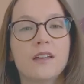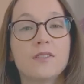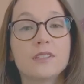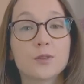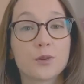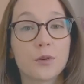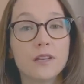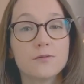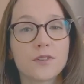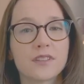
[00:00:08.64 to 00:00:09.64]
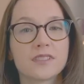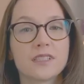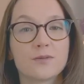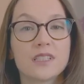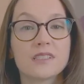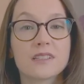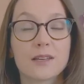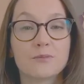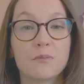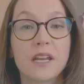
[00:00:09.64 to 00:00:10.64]
These are great for the stiffness
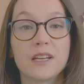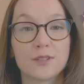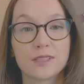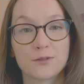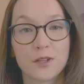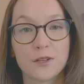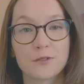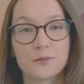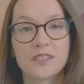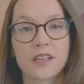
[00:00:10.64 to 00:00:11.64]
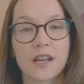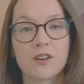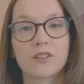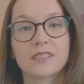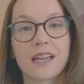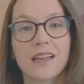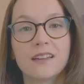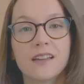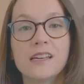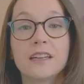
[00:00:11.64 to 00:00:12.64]
that many of us feel from sitting all day,
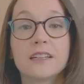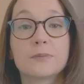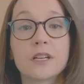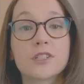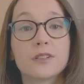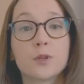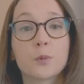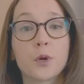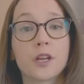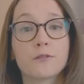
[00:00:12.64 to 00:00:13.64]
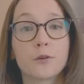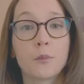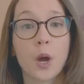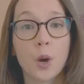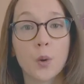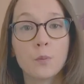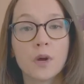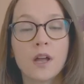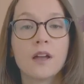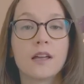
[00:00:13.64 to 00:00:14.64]
especially if you're working from home
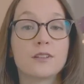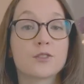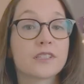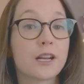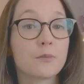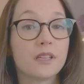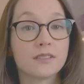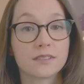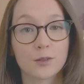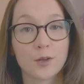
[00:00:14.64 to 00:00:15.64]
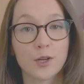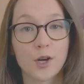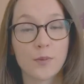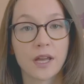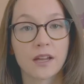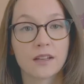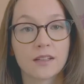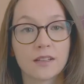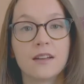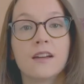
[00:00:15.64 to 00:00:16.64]
and your setup isn't ergonomic.
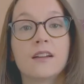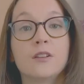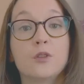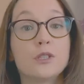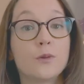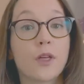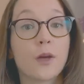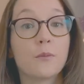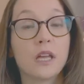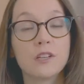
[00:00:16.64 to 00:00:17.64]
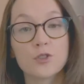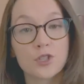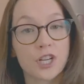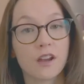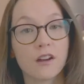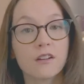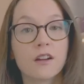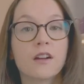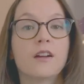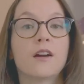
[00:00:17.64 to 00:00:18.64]
You can do them in your
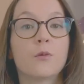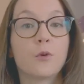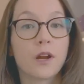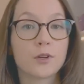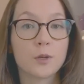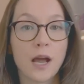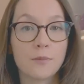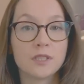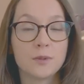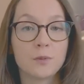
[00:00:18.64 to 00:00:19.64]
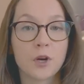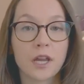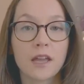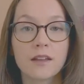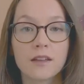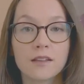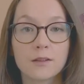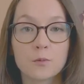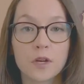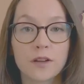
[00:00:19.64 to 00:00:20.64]
chair, wherever you happen to be working,
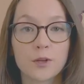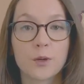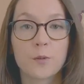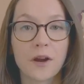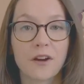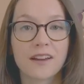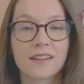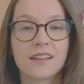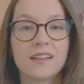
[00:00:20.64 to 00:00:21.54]
in whatever you're wearing.